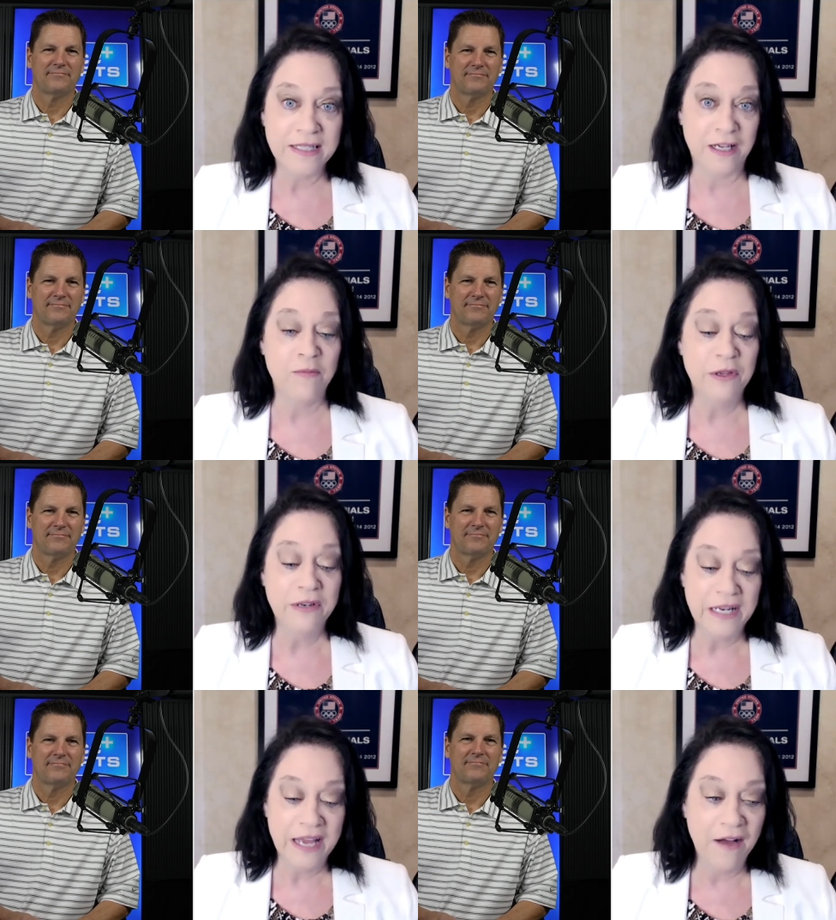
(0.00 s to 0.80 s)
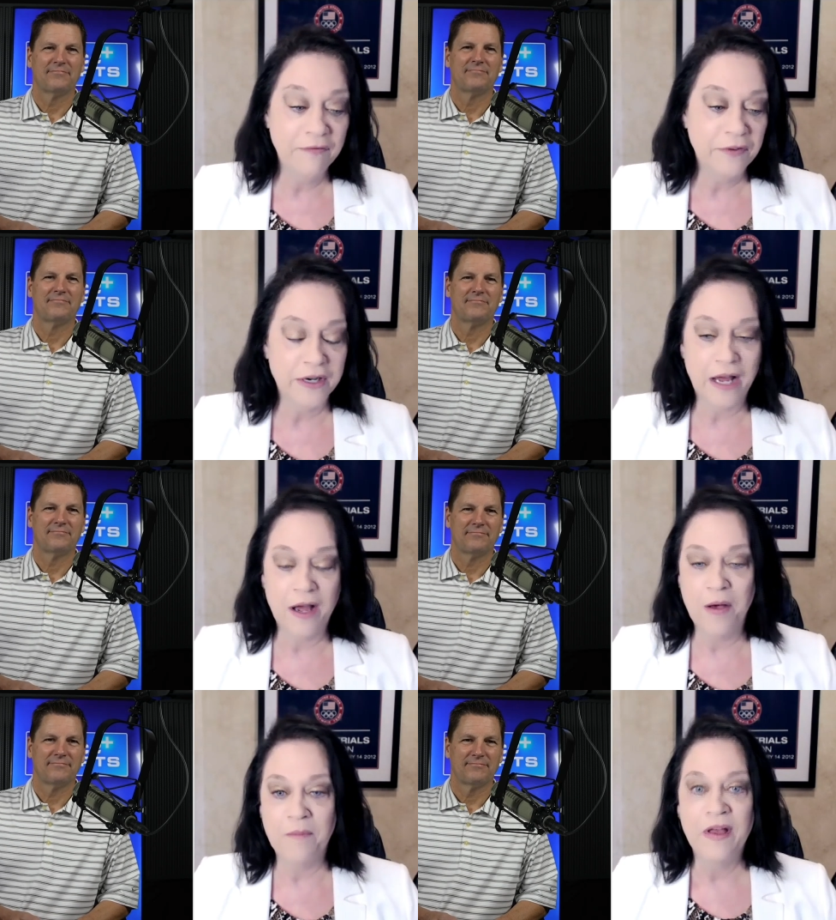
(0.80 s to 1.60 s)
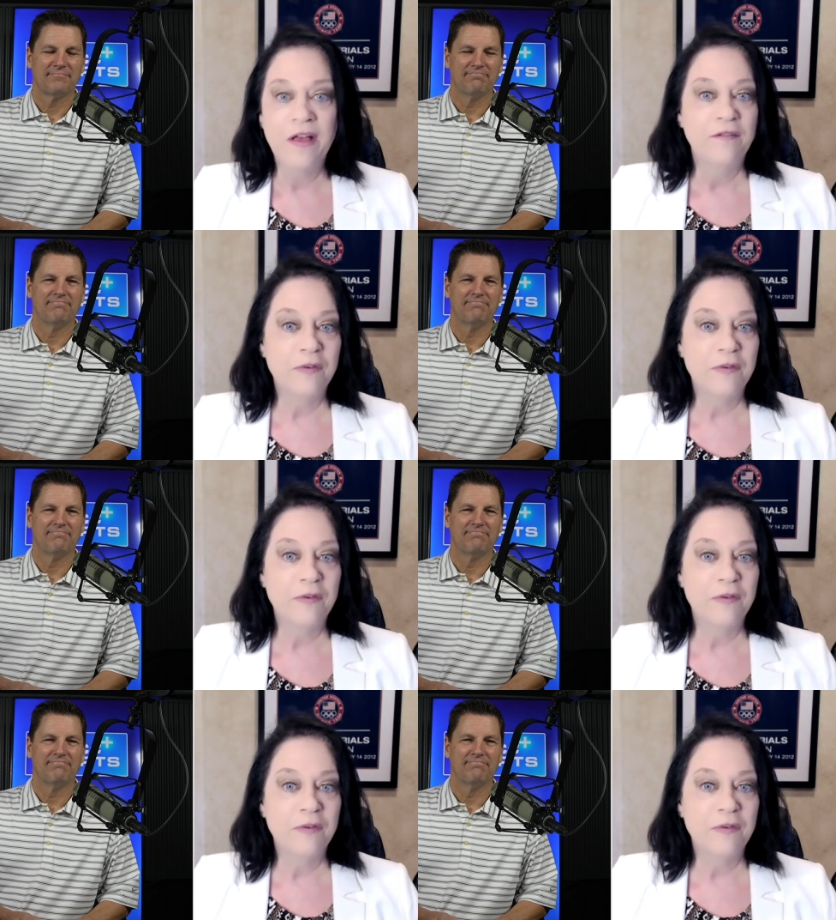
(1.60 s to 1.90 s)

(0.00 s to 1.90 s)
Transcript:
Speaker 1: It's a community effort um, mm-hmm.